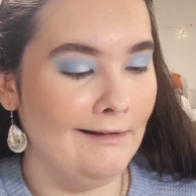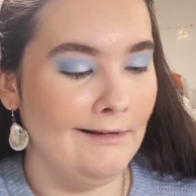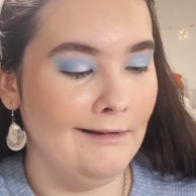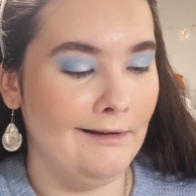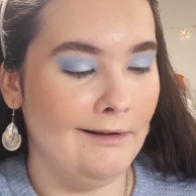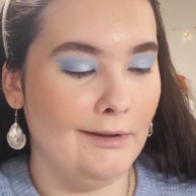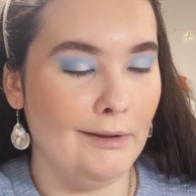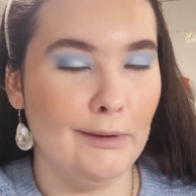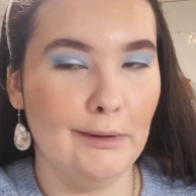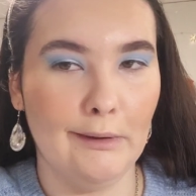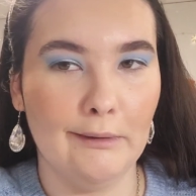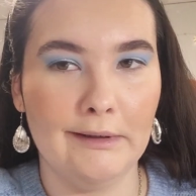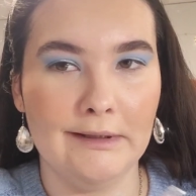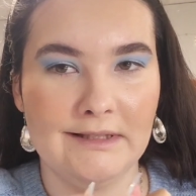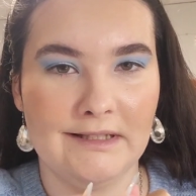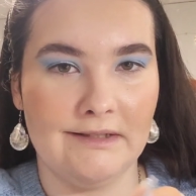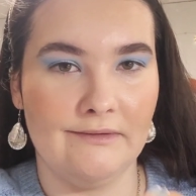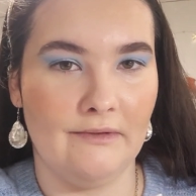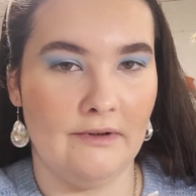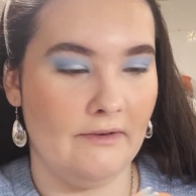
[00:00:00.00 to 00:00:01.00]
you know this
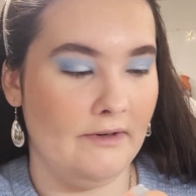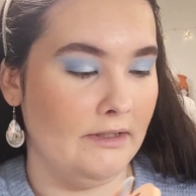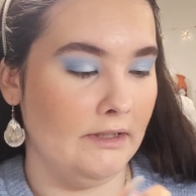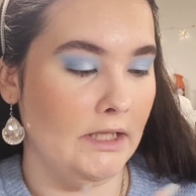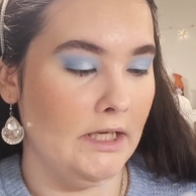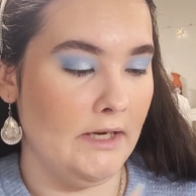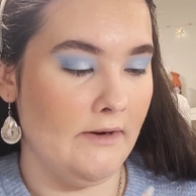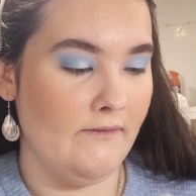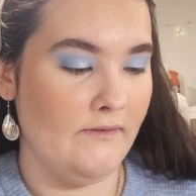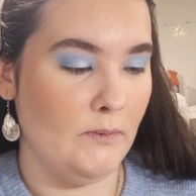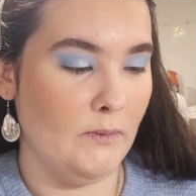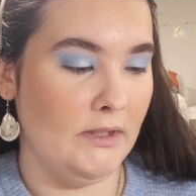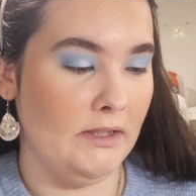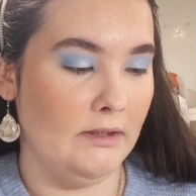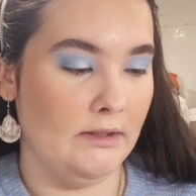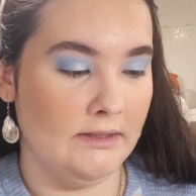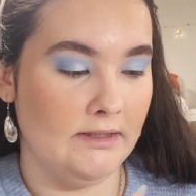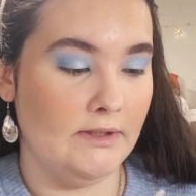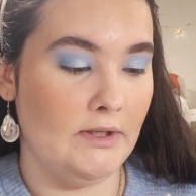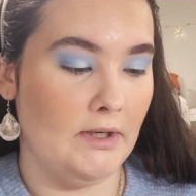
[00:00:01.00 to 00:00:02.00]
is very loved when it
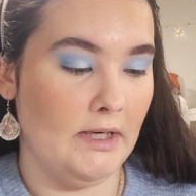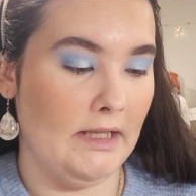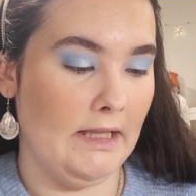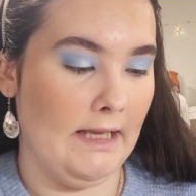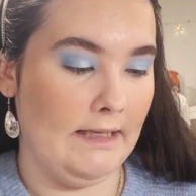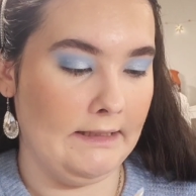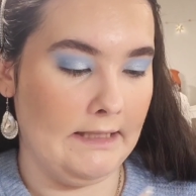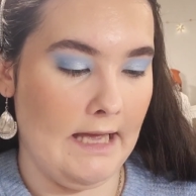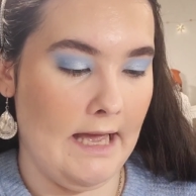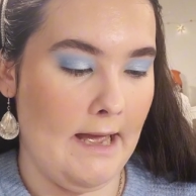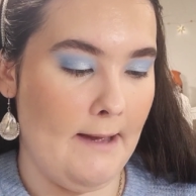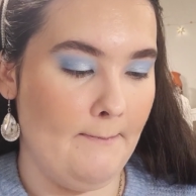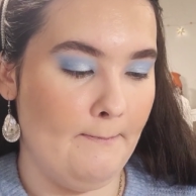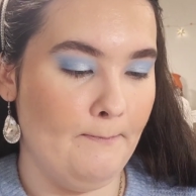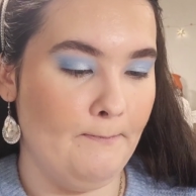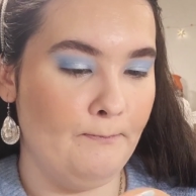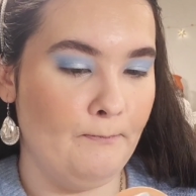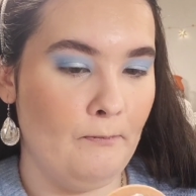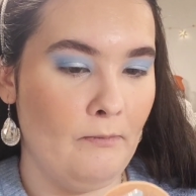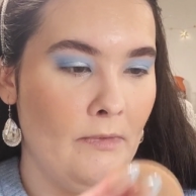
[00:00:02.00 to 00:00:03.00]
looks dirty like that.
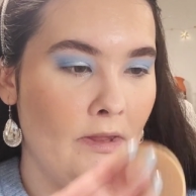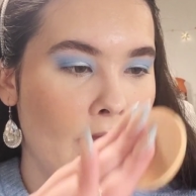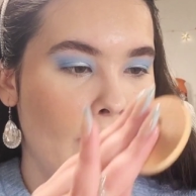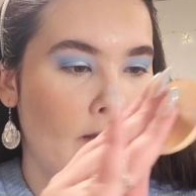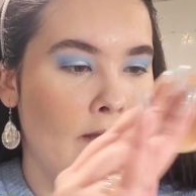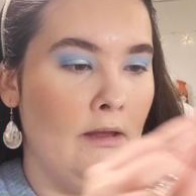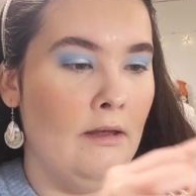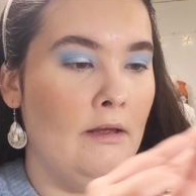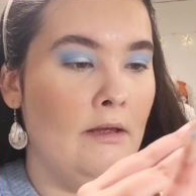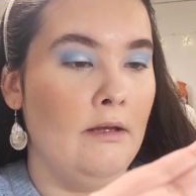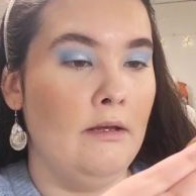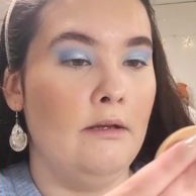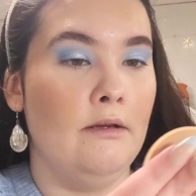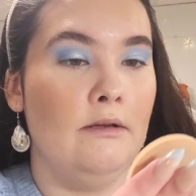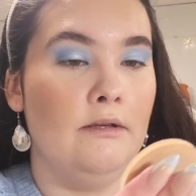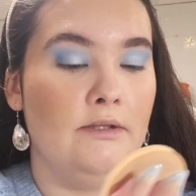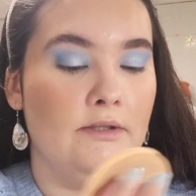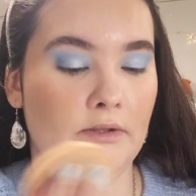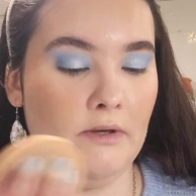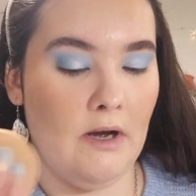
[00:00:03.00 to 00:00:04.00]

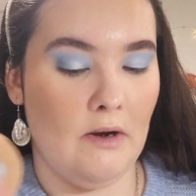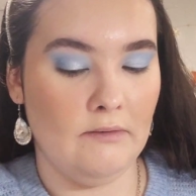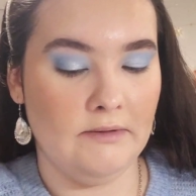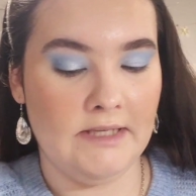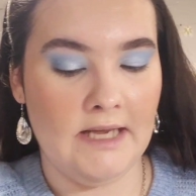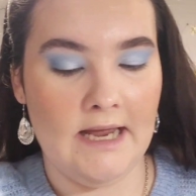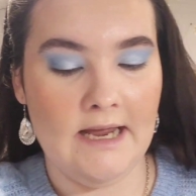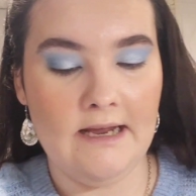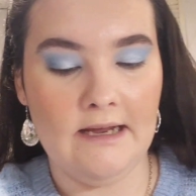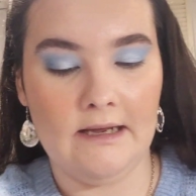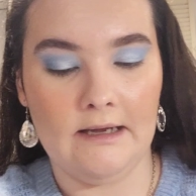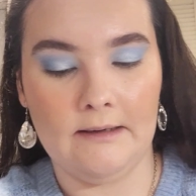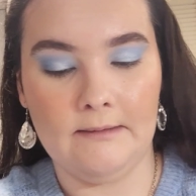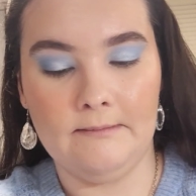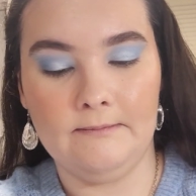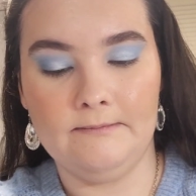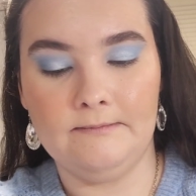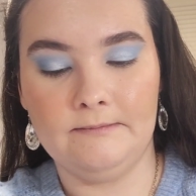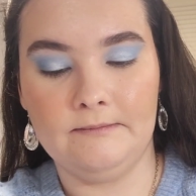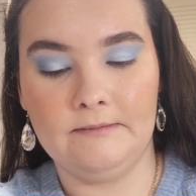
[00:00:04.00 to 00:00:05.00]
So I'll take
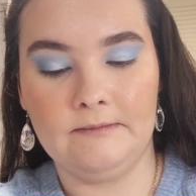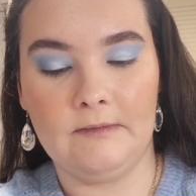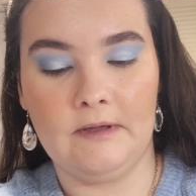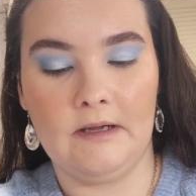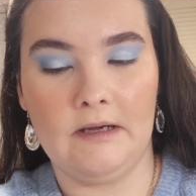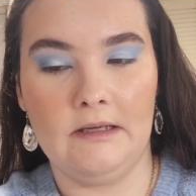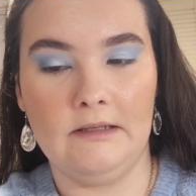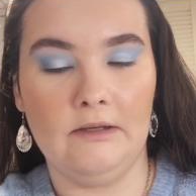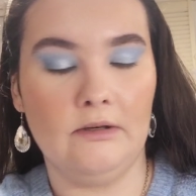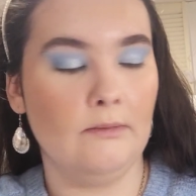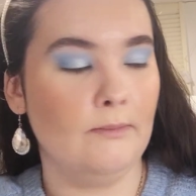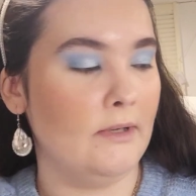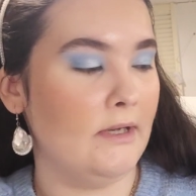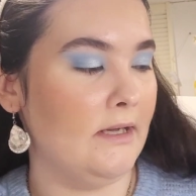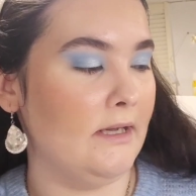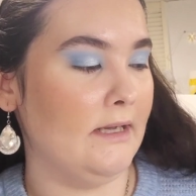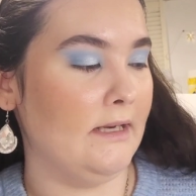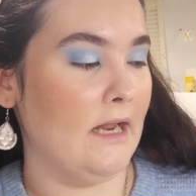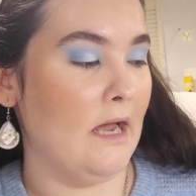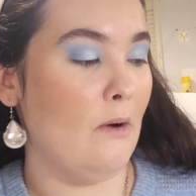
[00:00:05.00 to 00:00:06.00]
a little
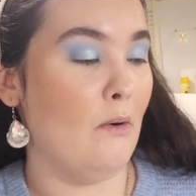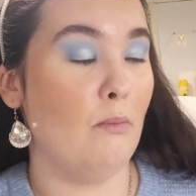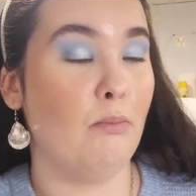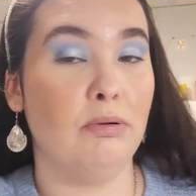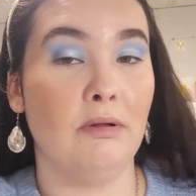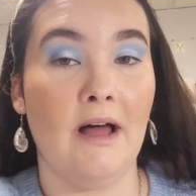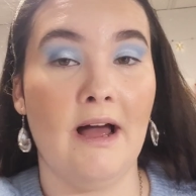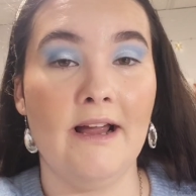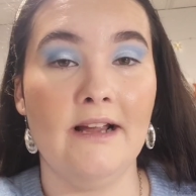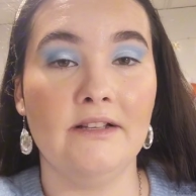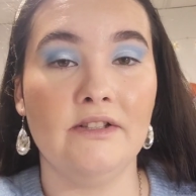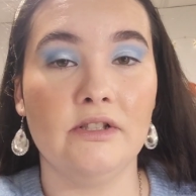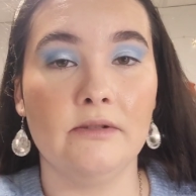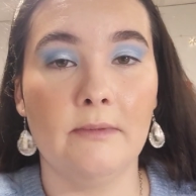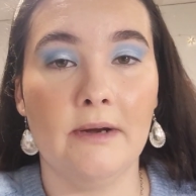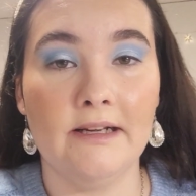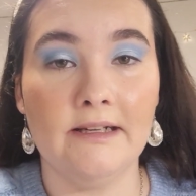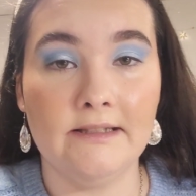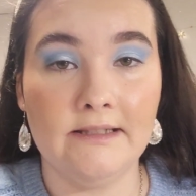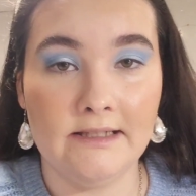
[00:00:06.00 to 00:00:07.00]
bit and I'll apply it to
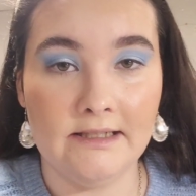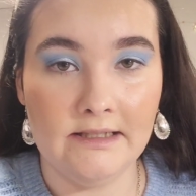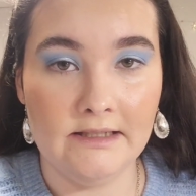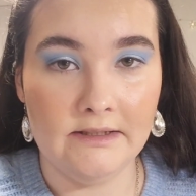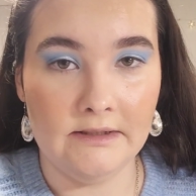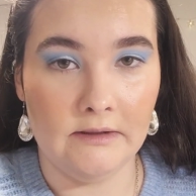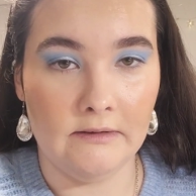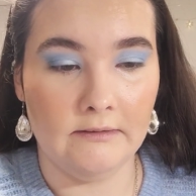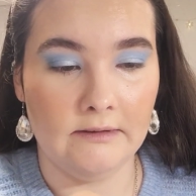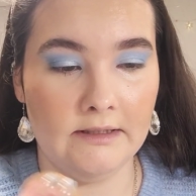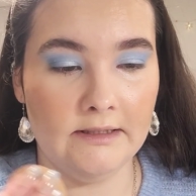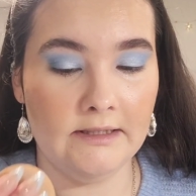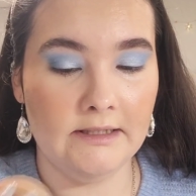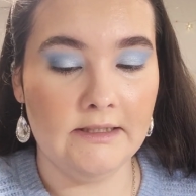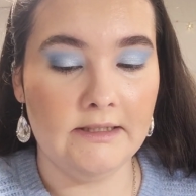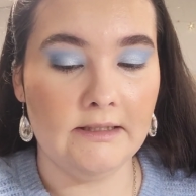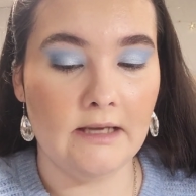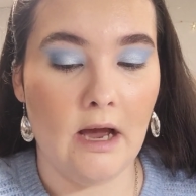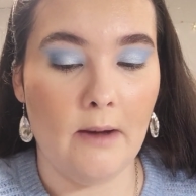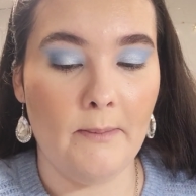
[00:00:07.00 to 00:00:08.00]
my T-zone. This
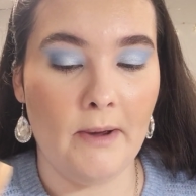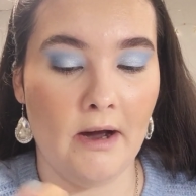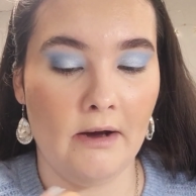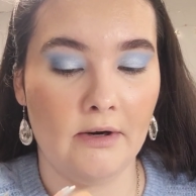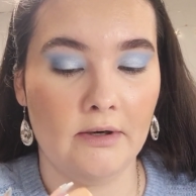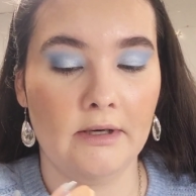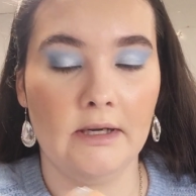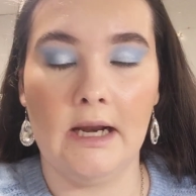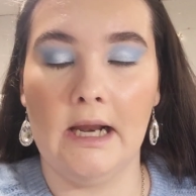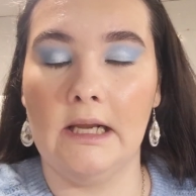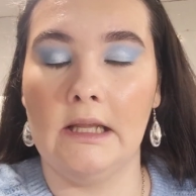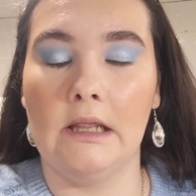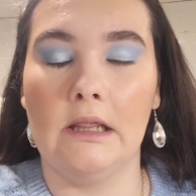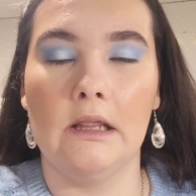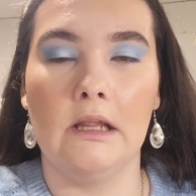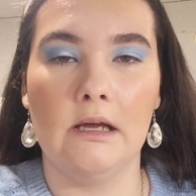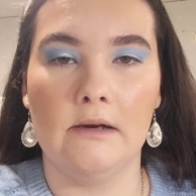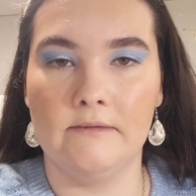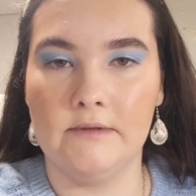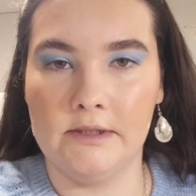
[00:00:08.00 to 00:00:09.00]
is a powder that I
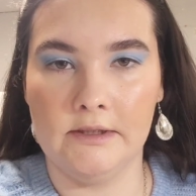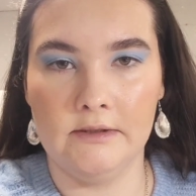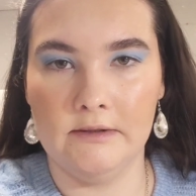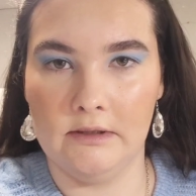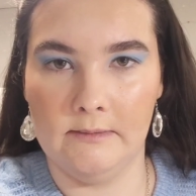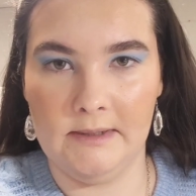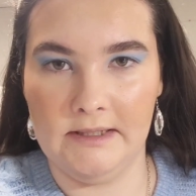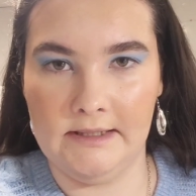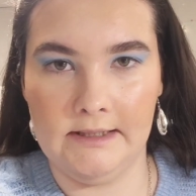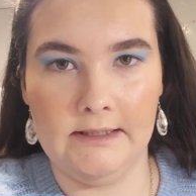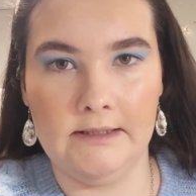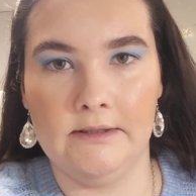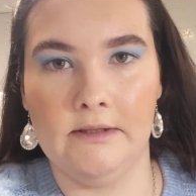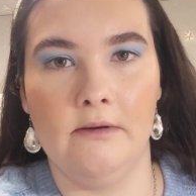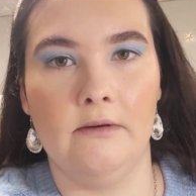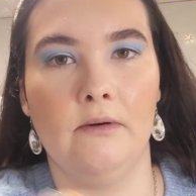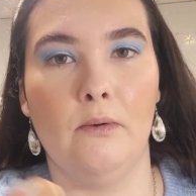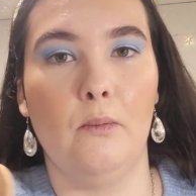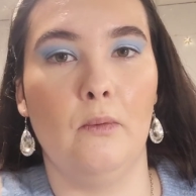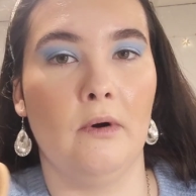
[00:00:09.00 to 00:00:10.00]
love to use on my
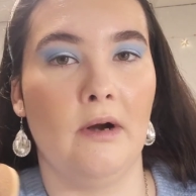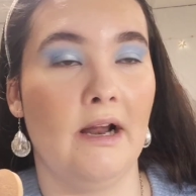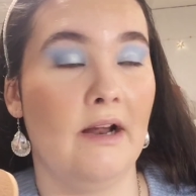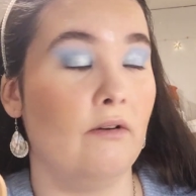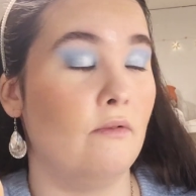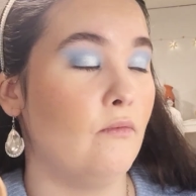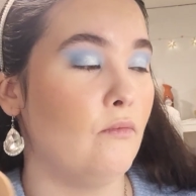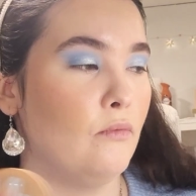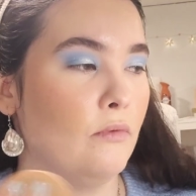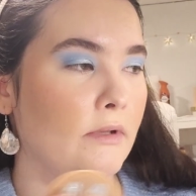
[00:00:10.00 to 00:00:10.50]
T-zone where I really